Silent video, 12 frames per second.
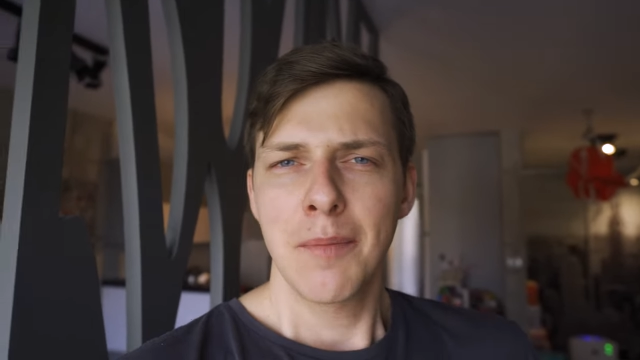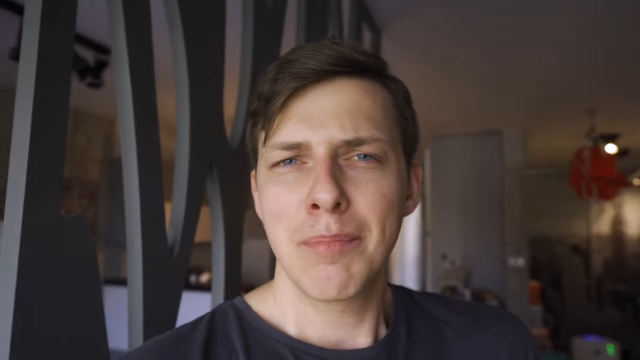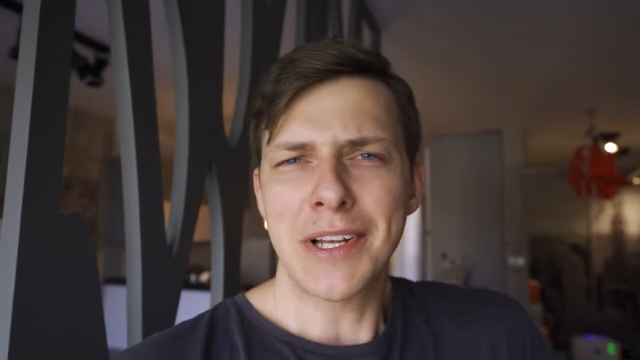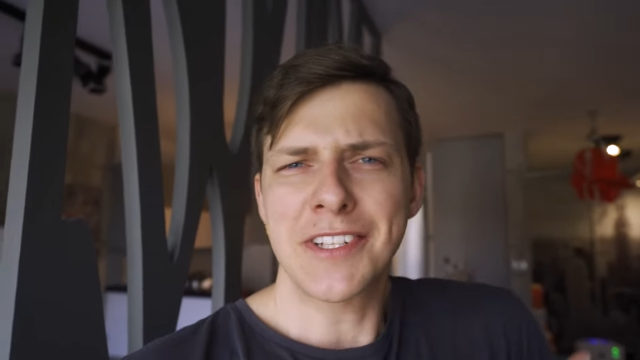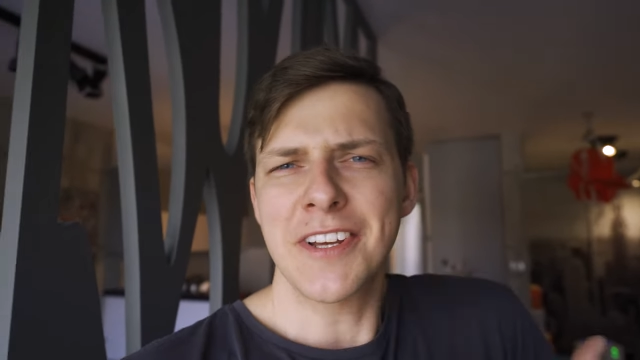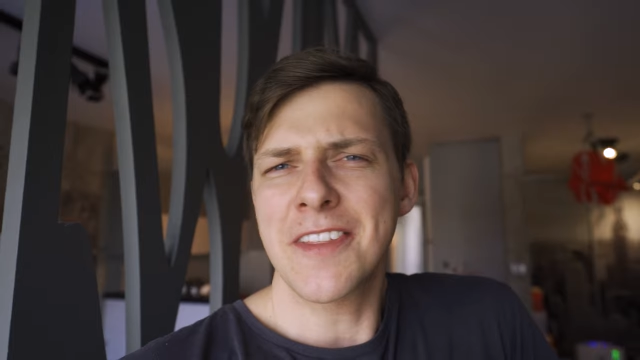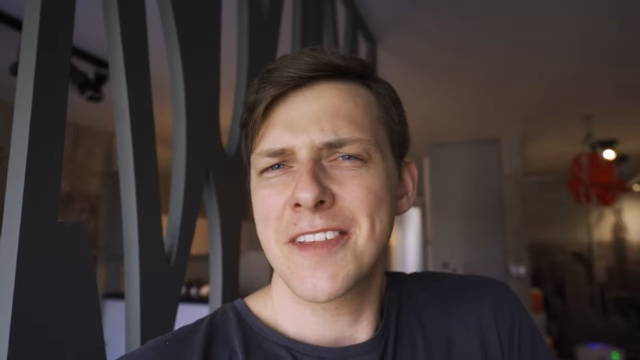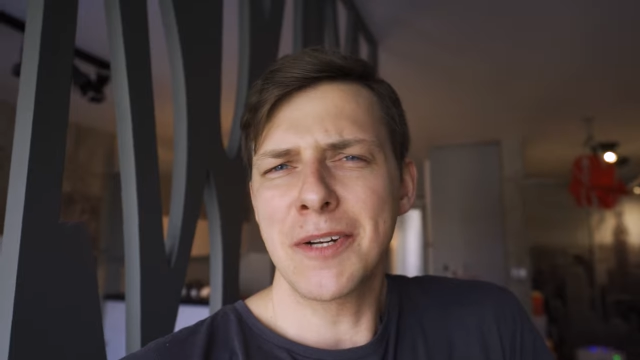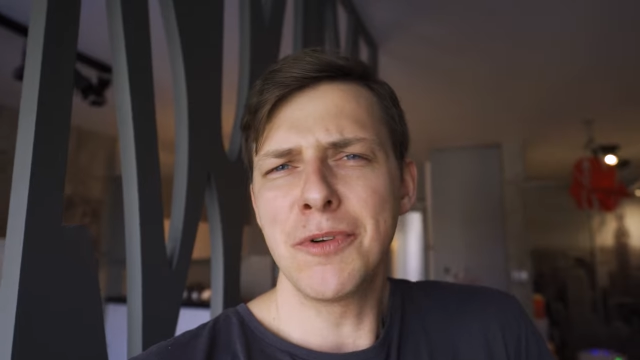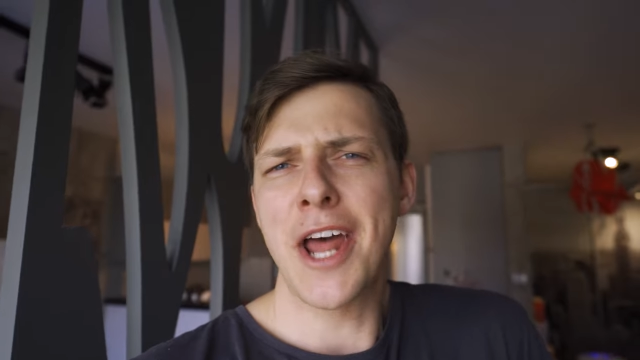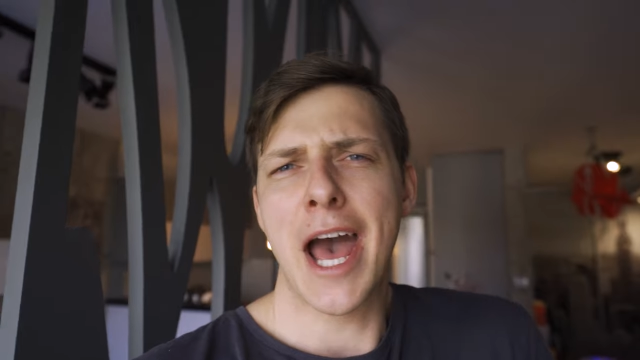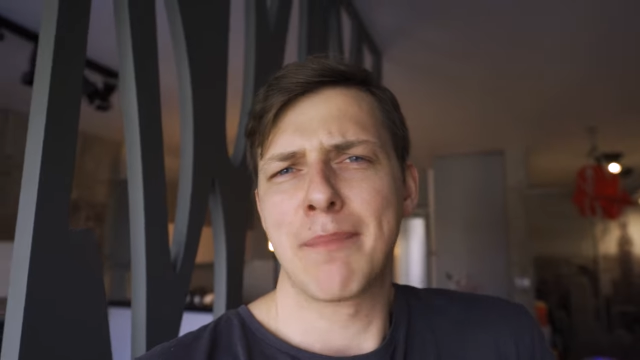But that
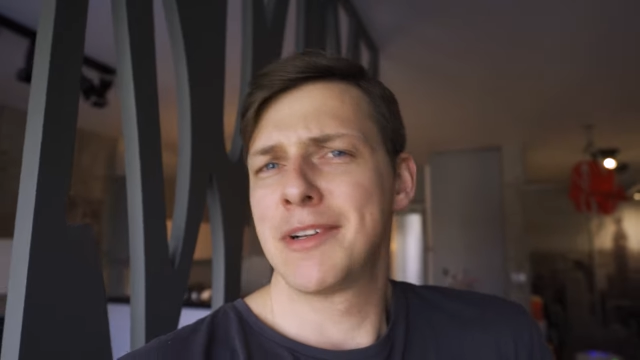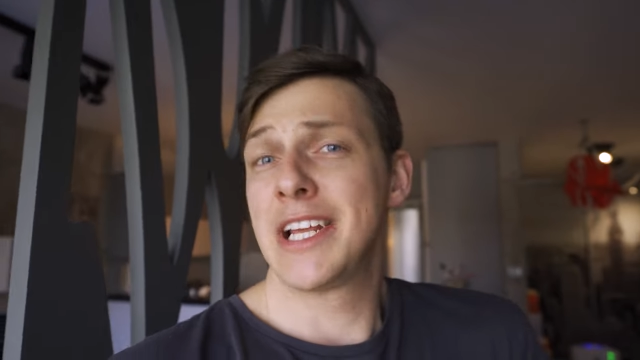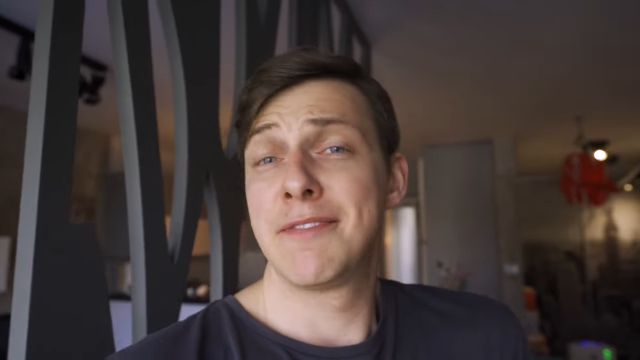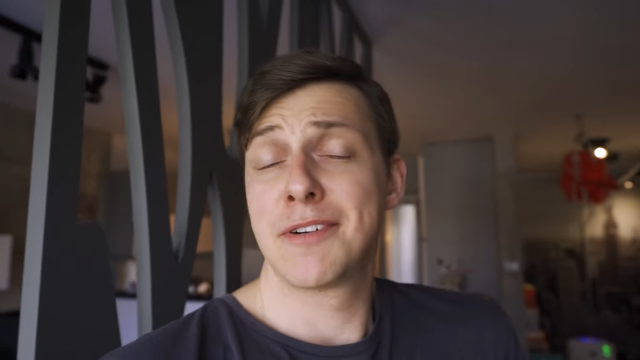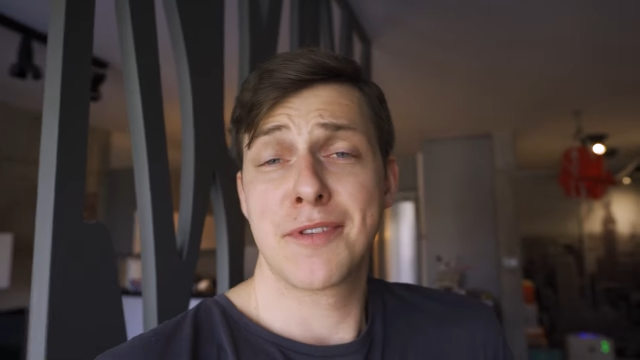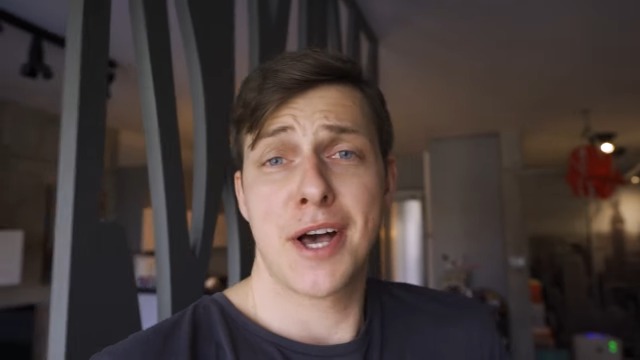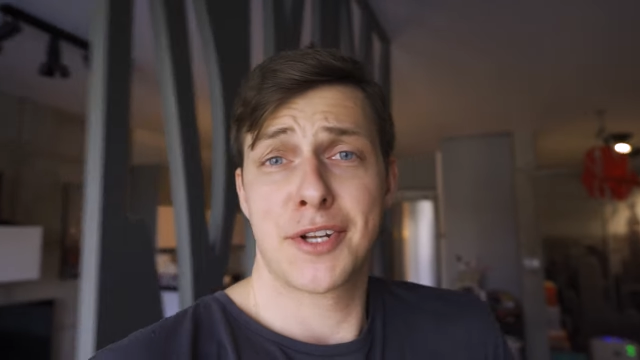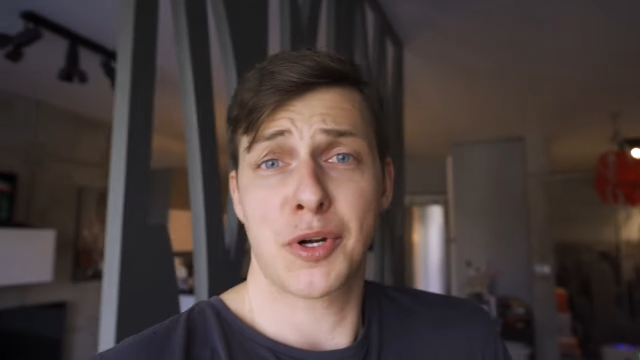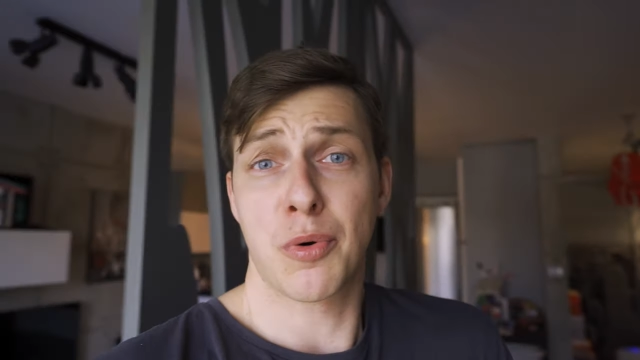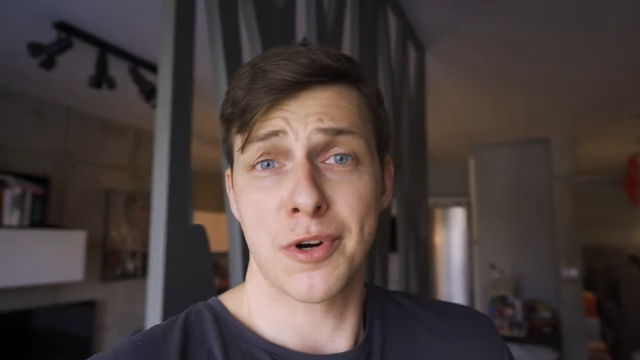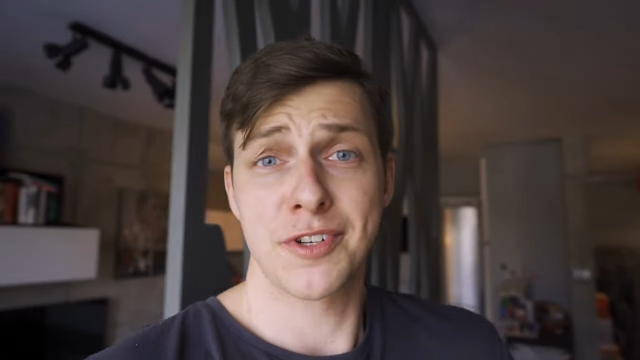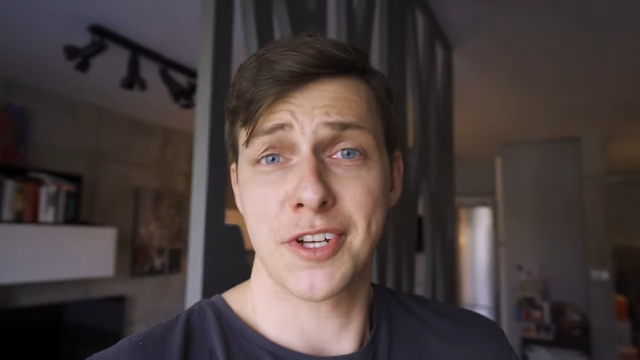would happen even without a
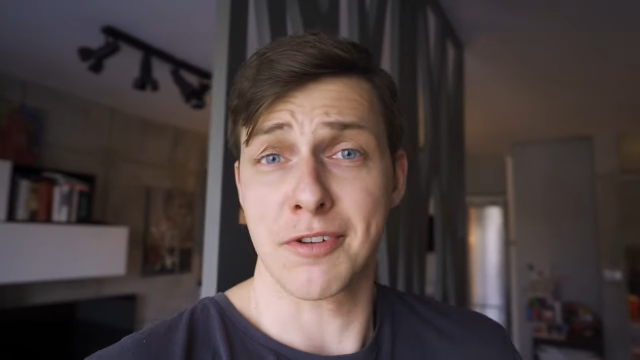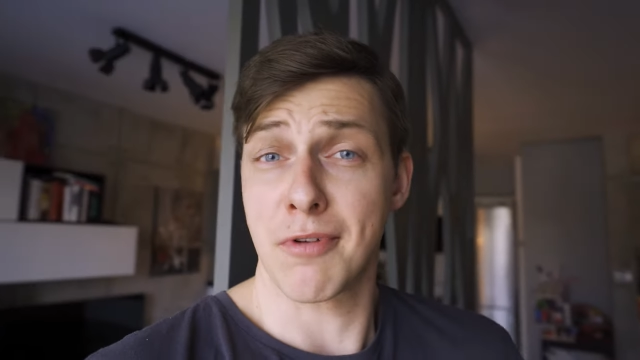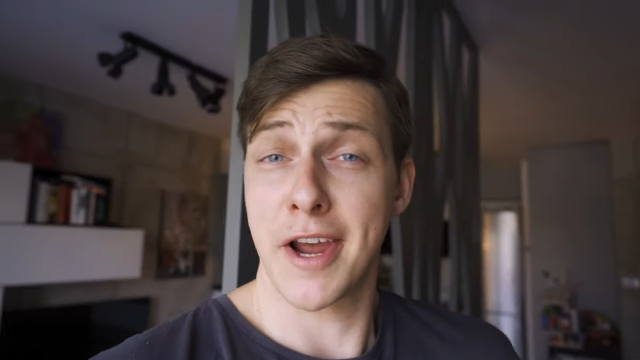quarantine,